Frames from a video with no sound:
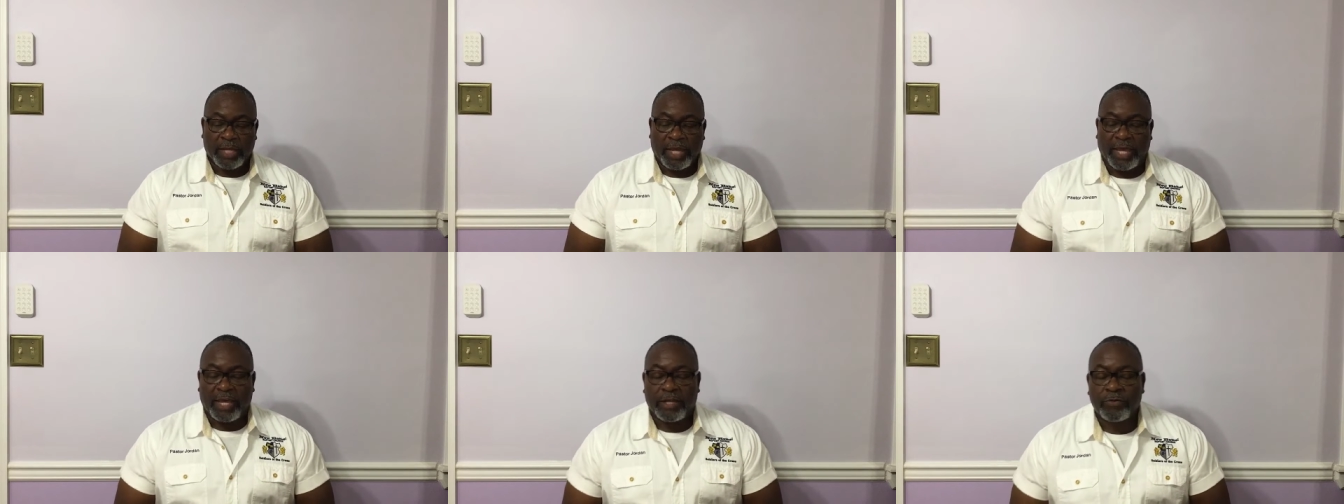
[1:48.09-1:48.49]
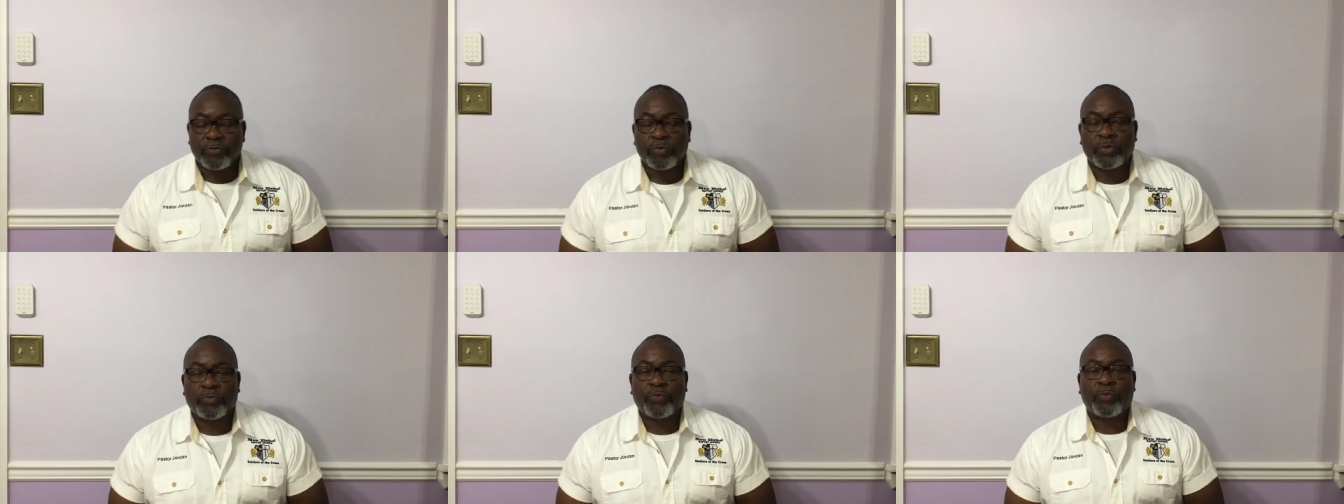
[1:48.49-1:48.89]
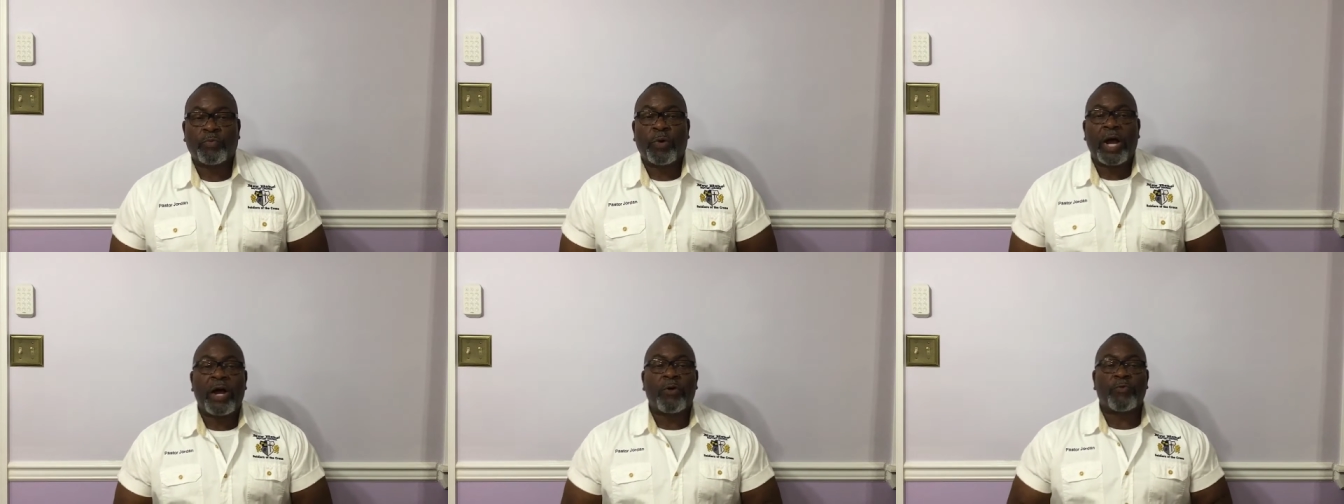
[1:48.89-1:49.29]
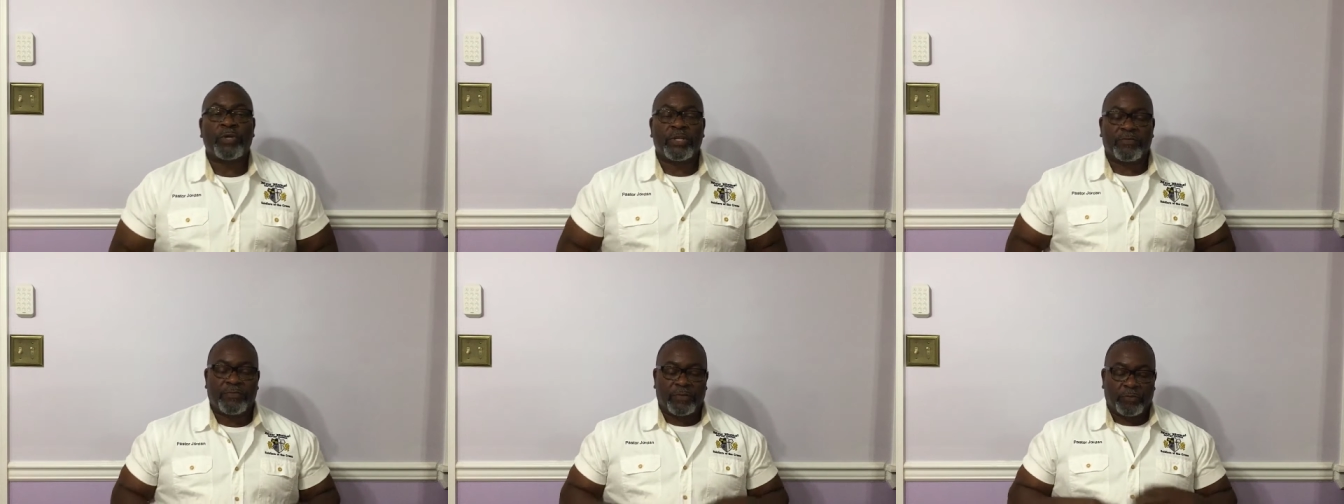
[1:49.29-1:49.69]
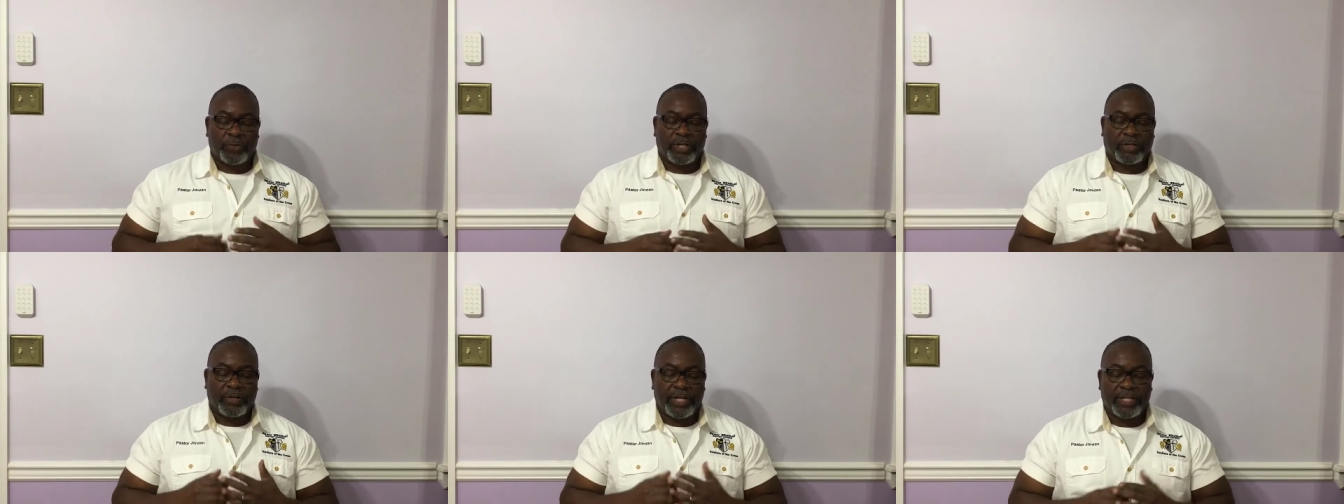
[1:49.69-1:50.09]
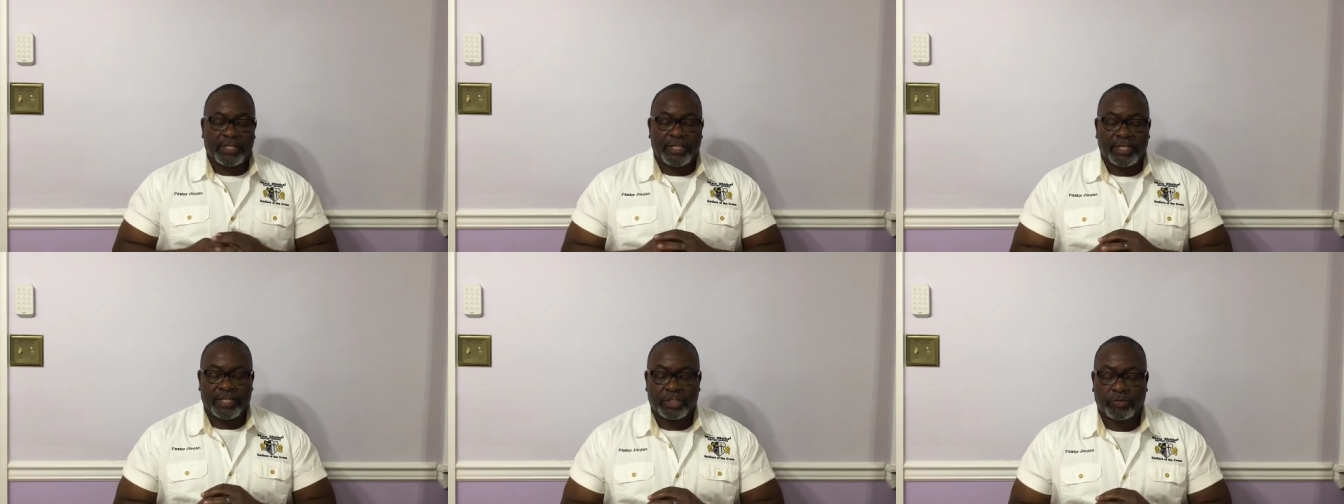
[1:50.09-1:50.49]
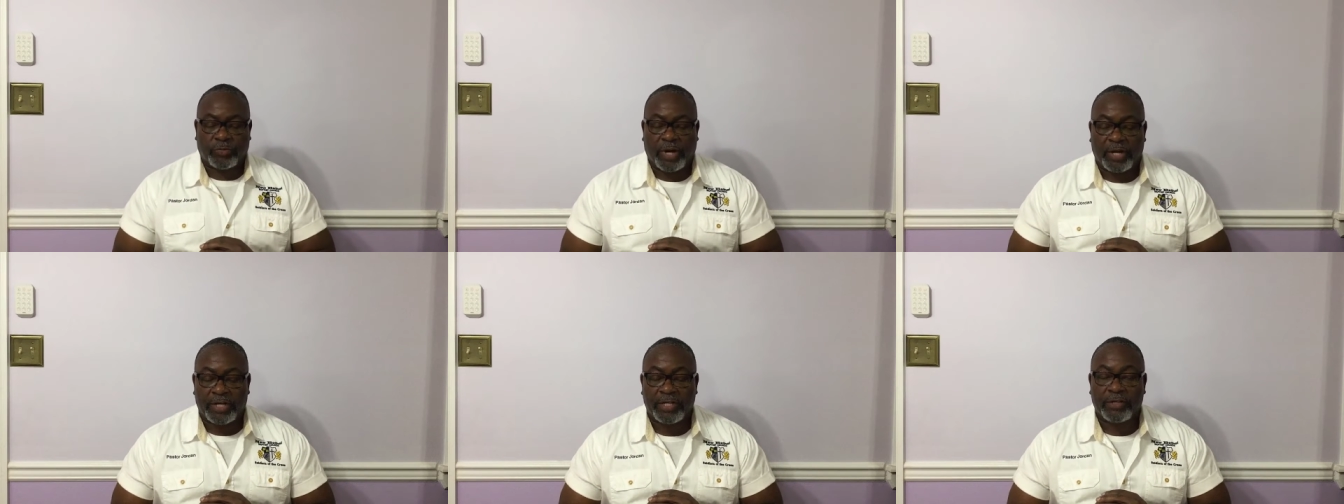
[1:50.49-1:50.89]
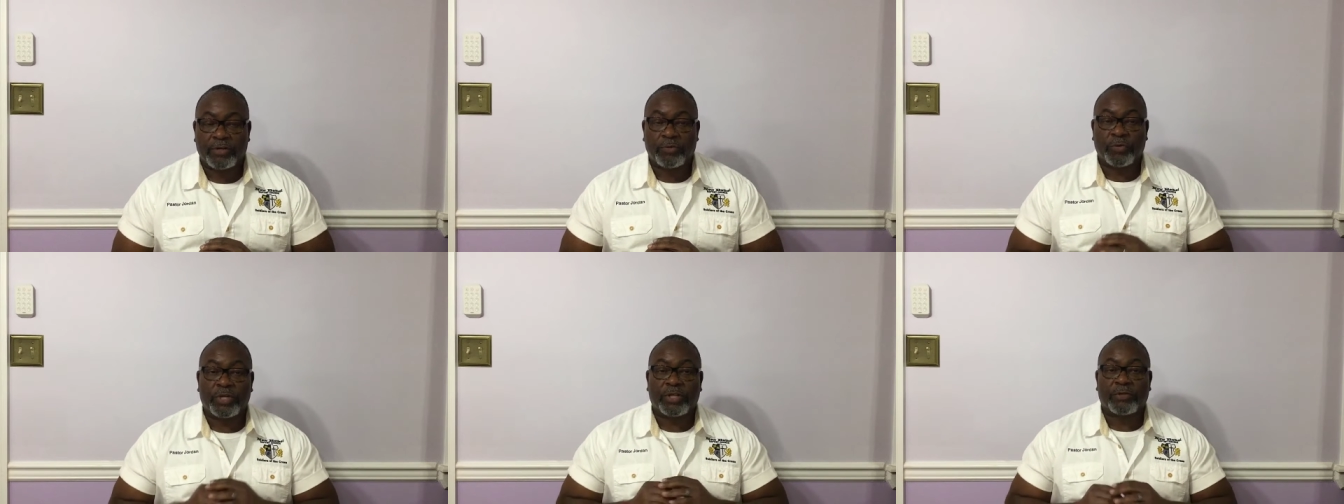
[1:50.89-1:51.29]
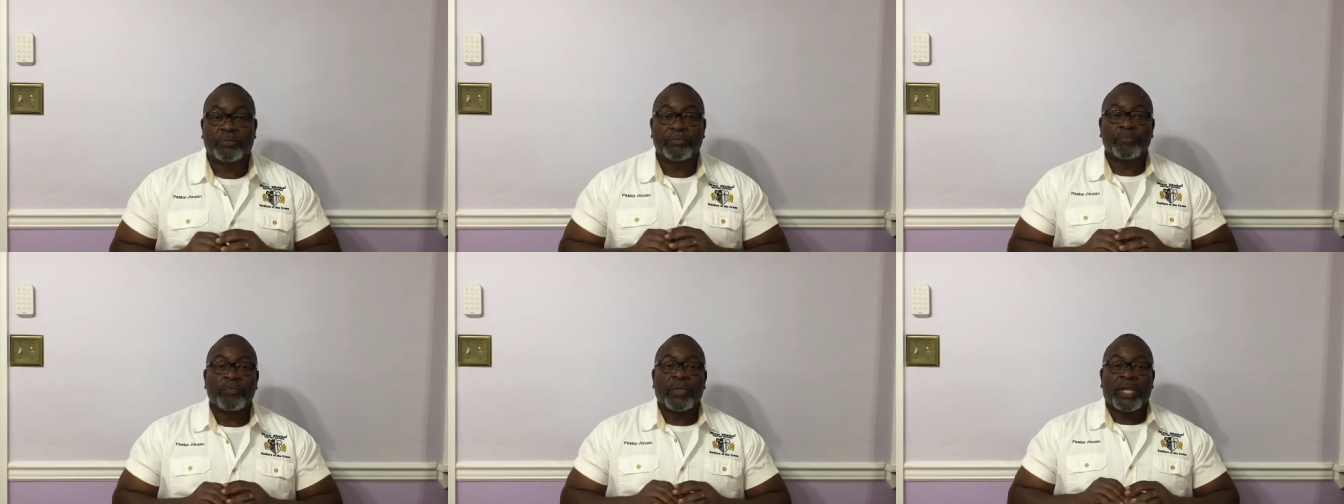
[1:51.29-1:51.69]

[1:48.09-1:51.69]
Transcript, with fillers: and while we we're in this right here we're